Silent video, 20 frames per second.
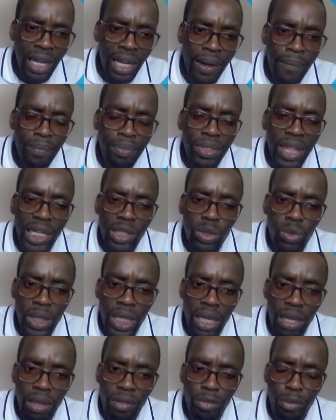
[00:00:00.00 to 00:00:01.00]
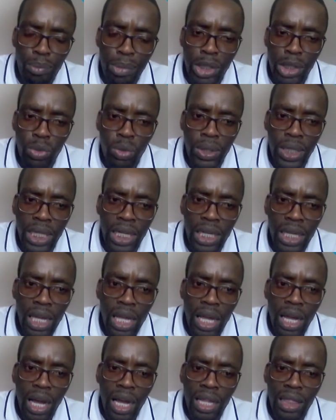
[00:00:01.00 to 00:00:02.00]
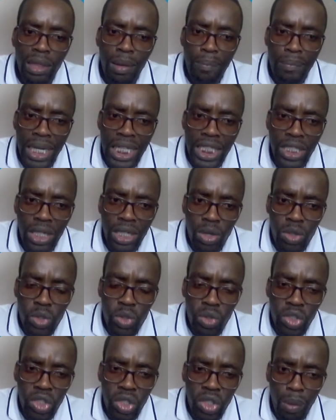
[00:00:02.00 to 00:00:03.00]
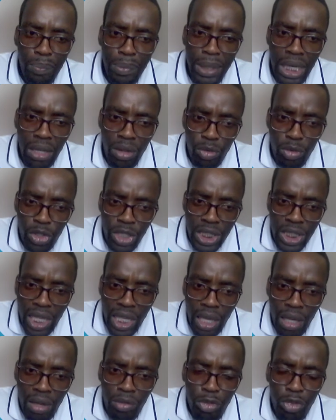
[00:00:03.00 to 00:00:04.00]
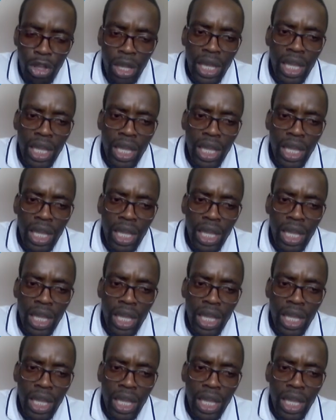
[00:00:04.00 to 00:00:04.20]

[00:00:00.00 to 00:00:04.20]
that we have between the marginal social benefit curve